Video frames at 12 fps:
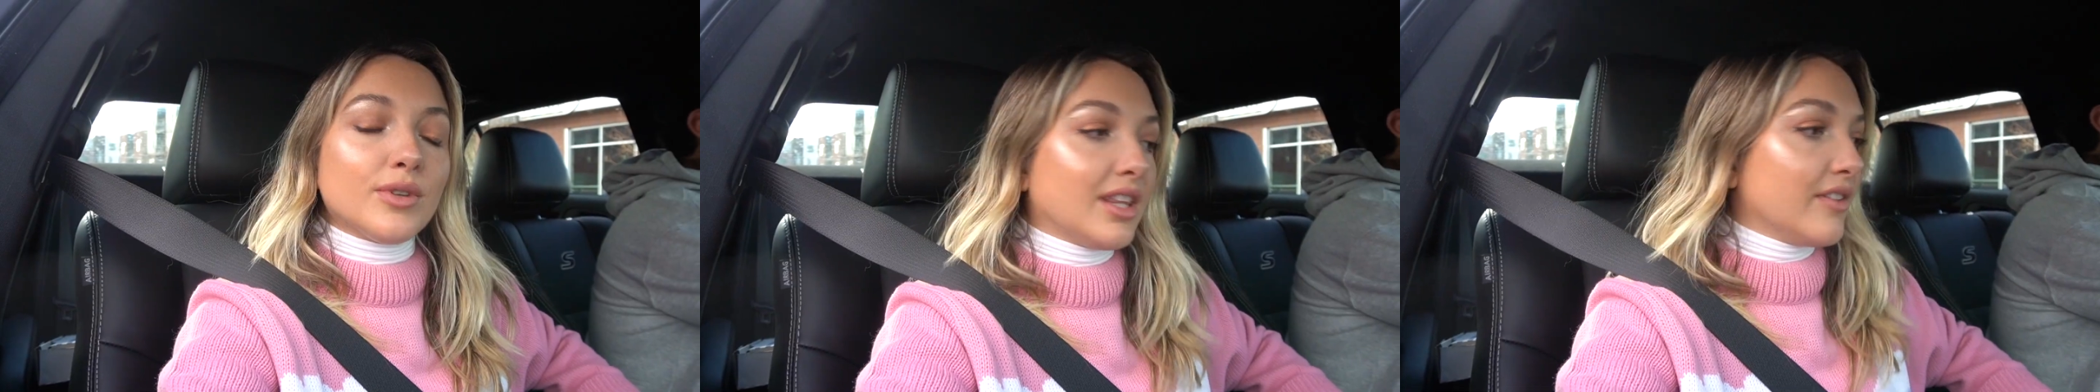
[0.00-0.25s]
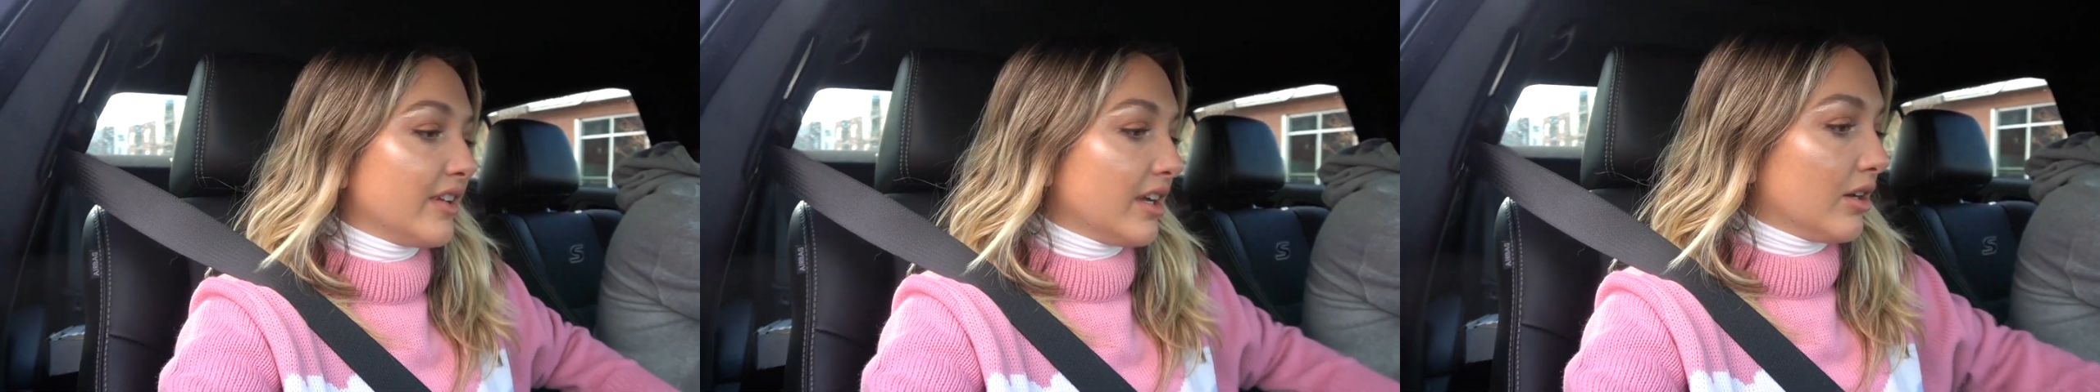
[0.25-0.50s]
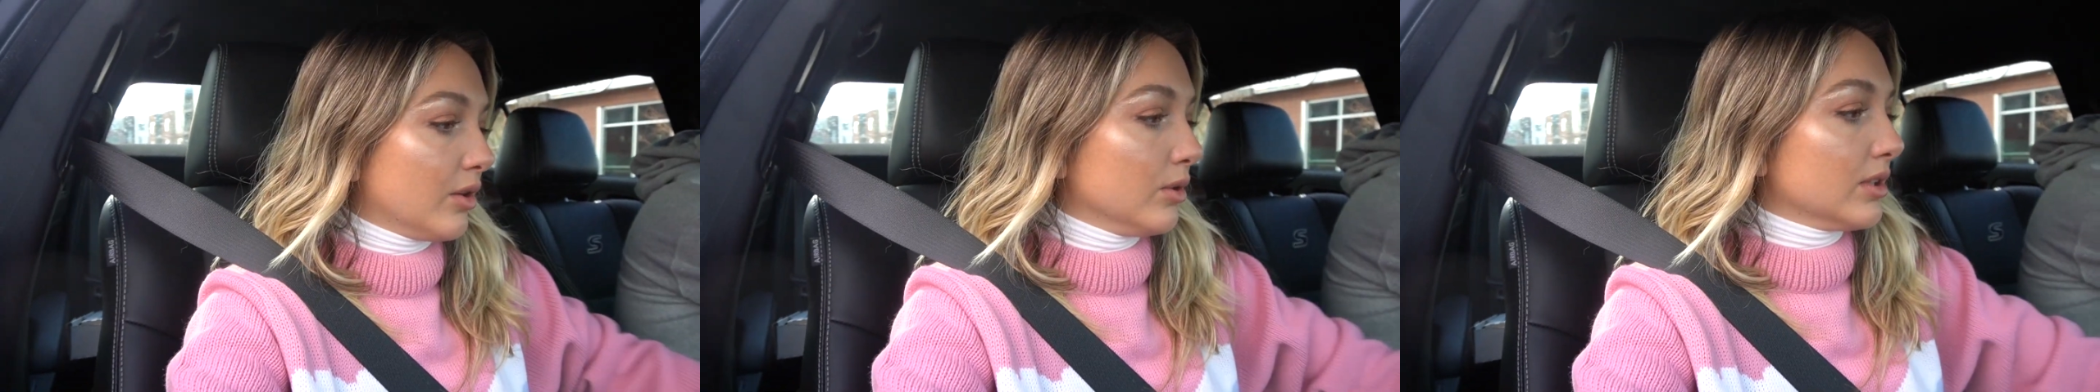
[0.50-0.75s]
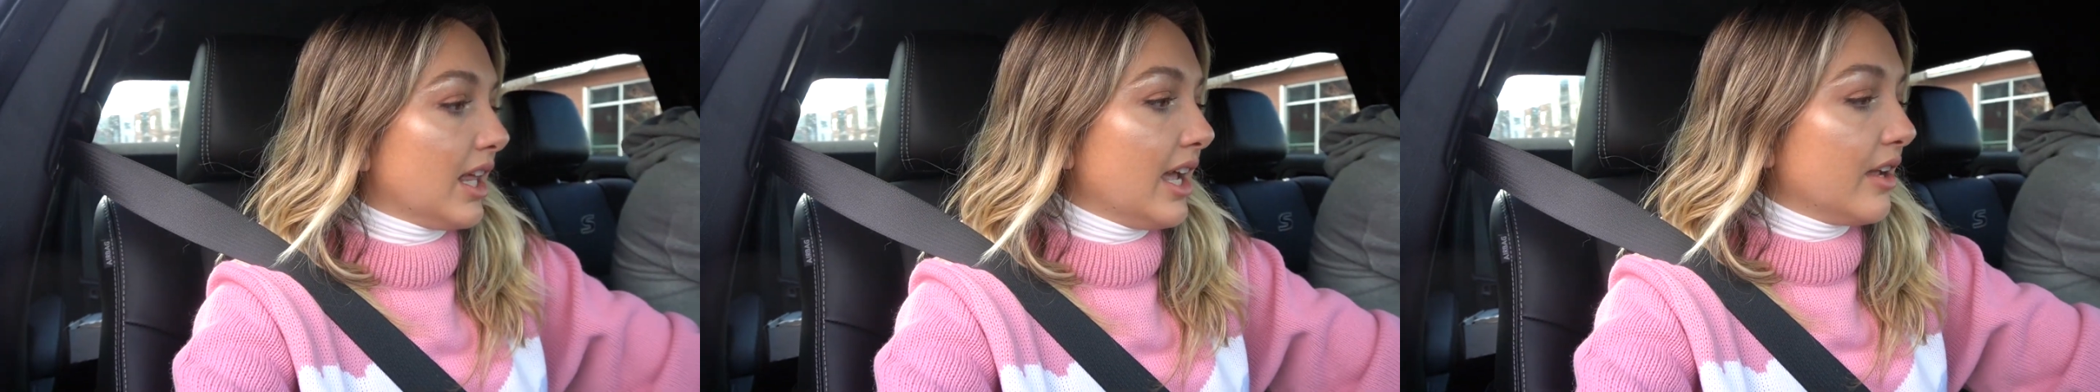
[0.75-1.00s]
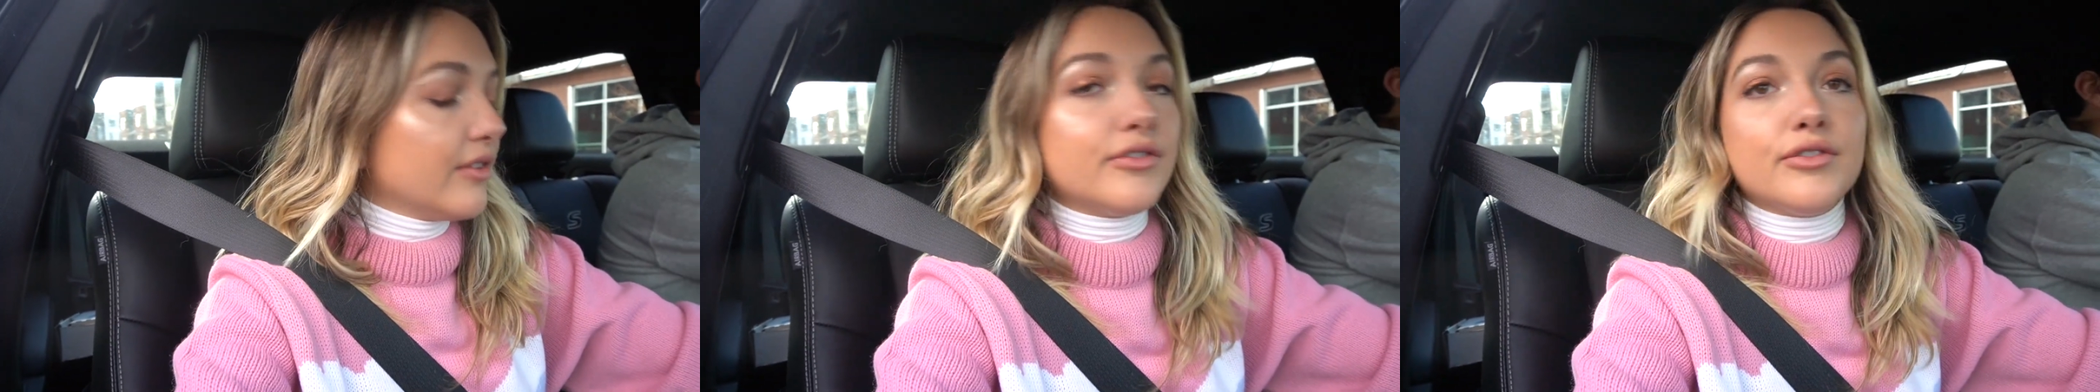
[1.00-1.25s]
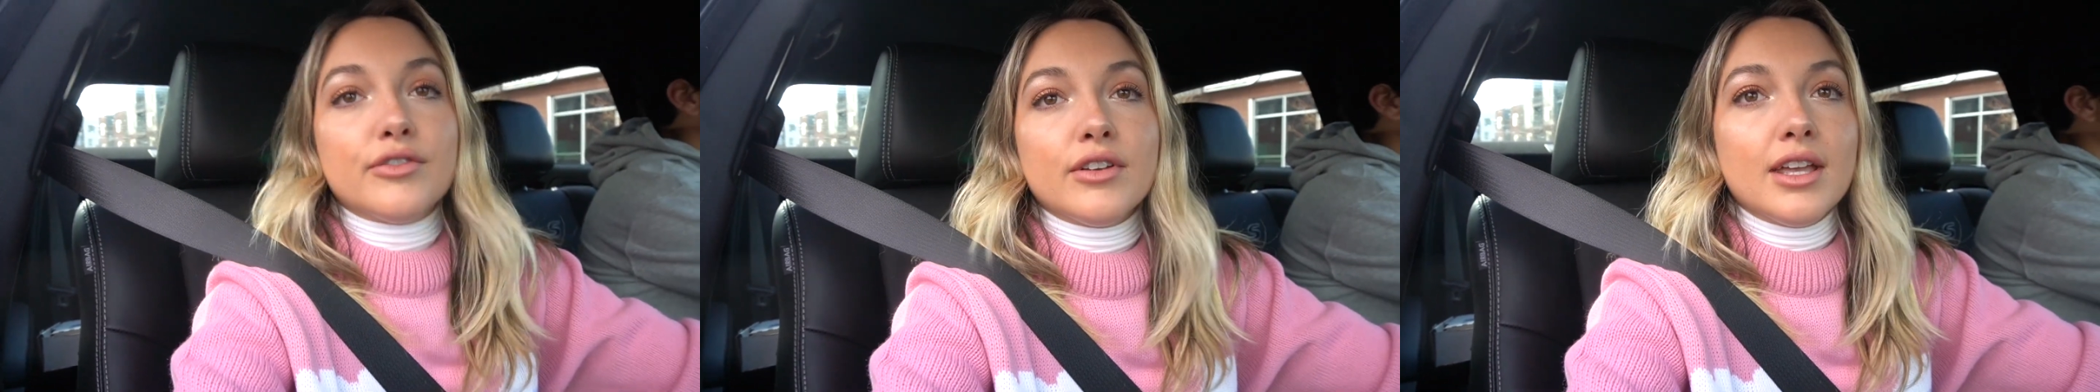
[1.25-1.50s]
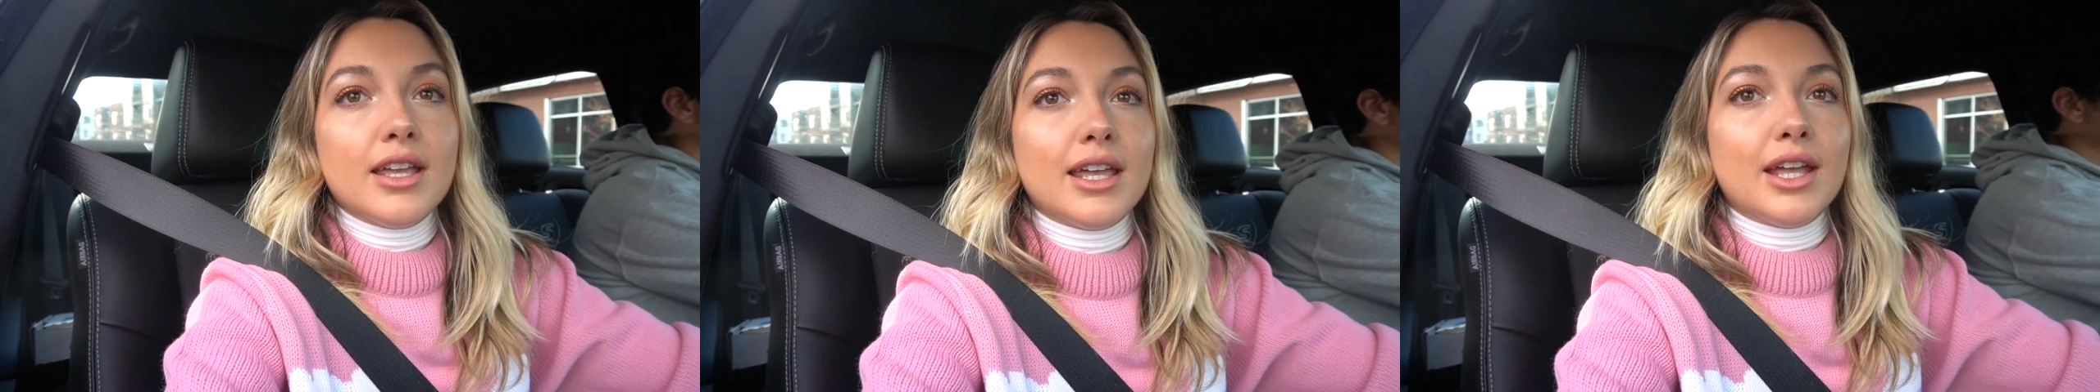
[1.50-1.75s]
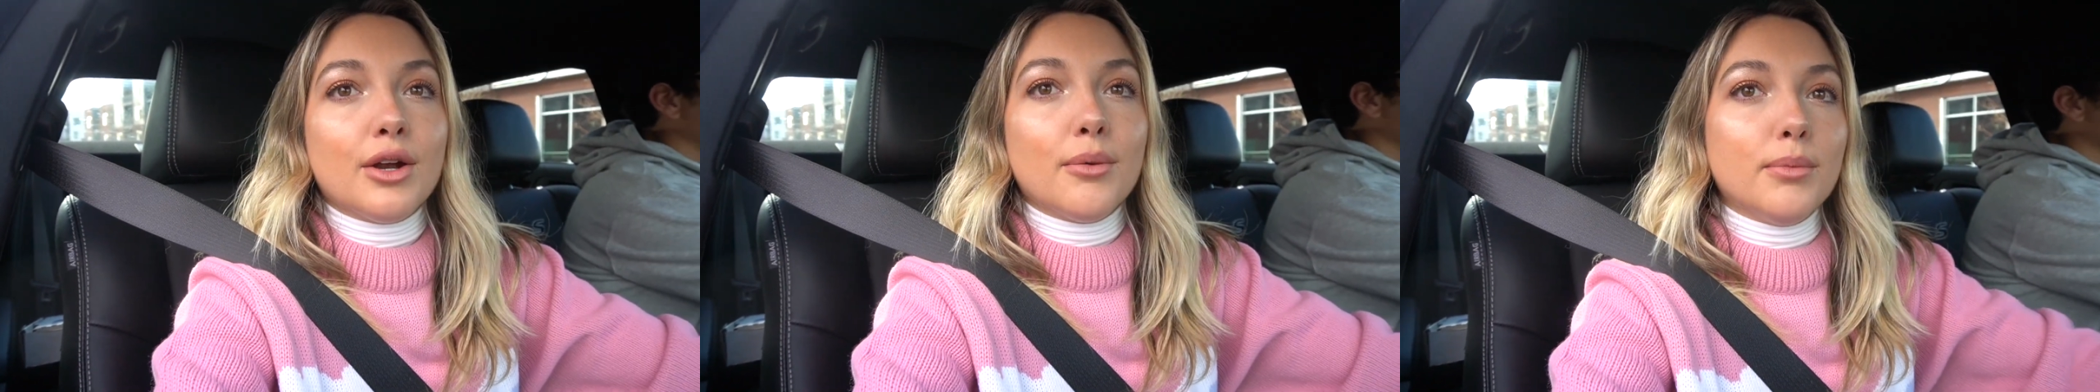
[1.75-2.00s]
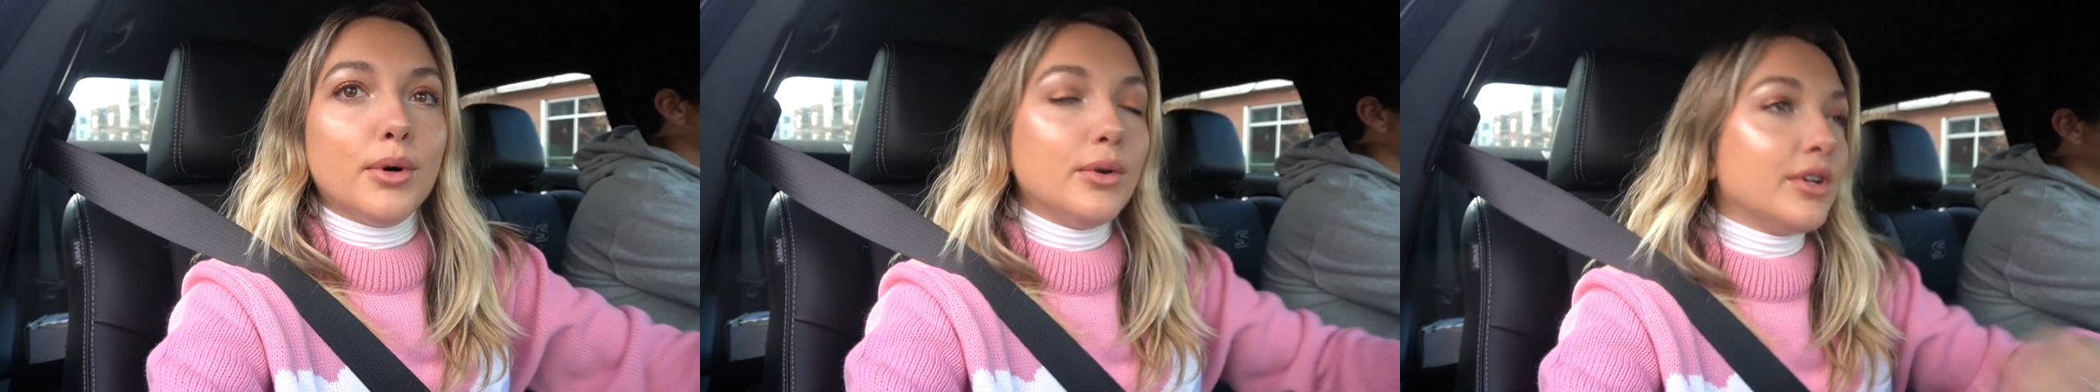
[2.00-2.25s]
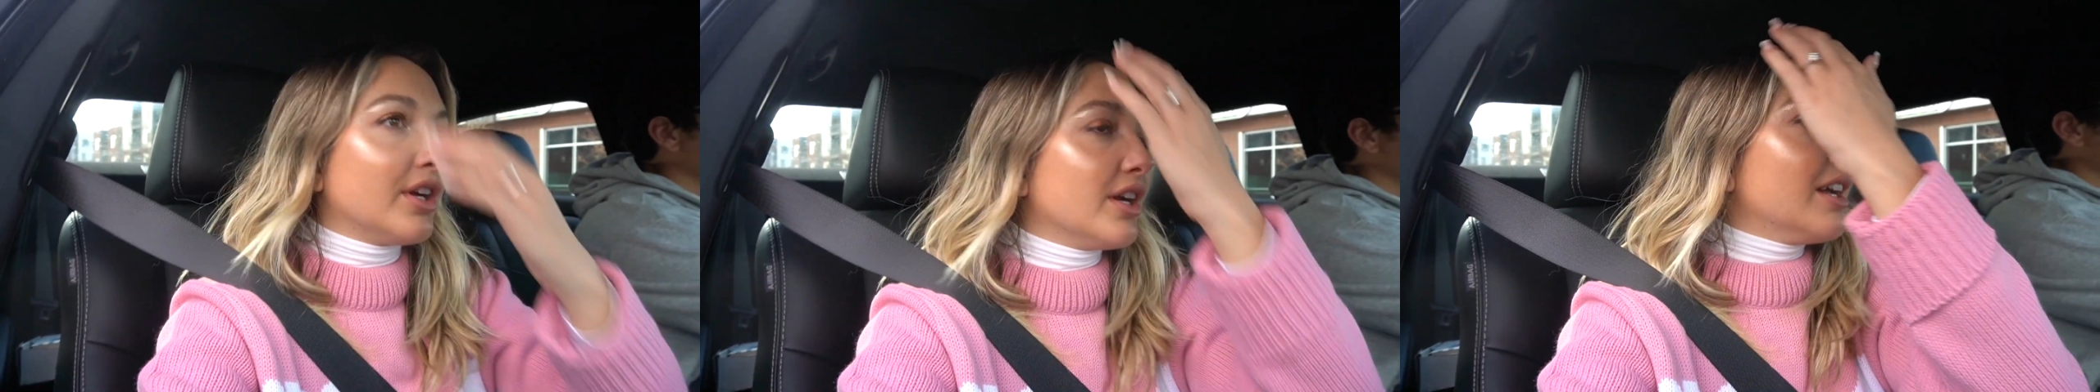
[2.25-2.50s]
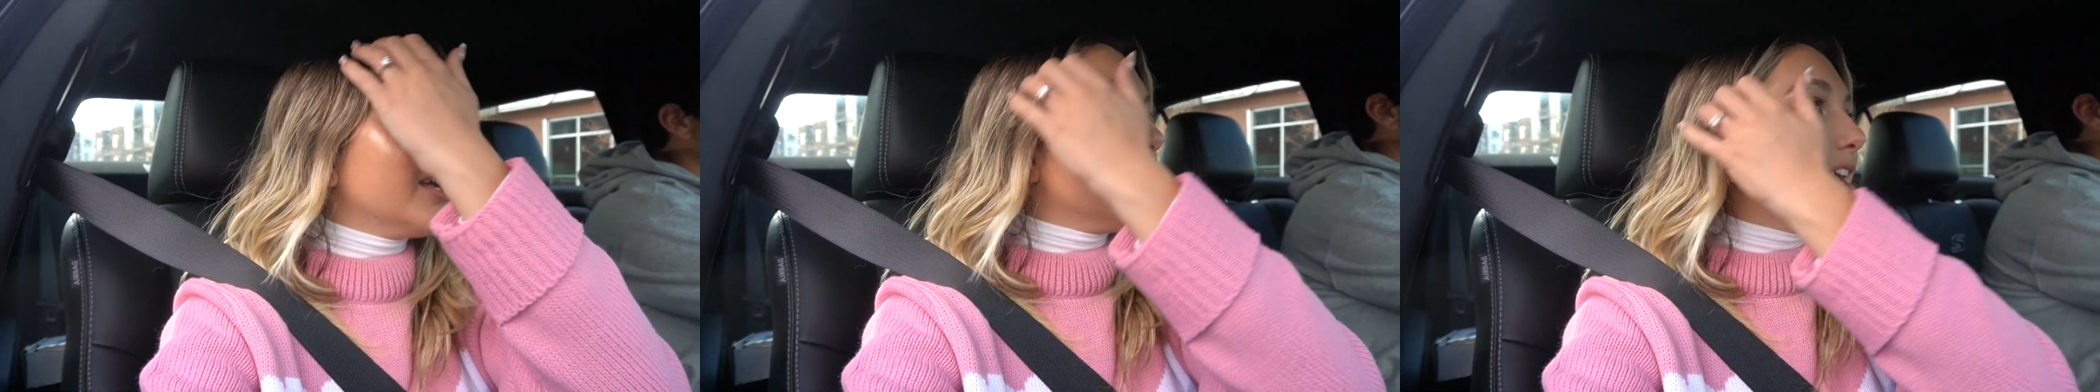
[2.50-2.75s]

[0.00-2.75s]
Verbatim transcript: reliving our old life here in Boulder.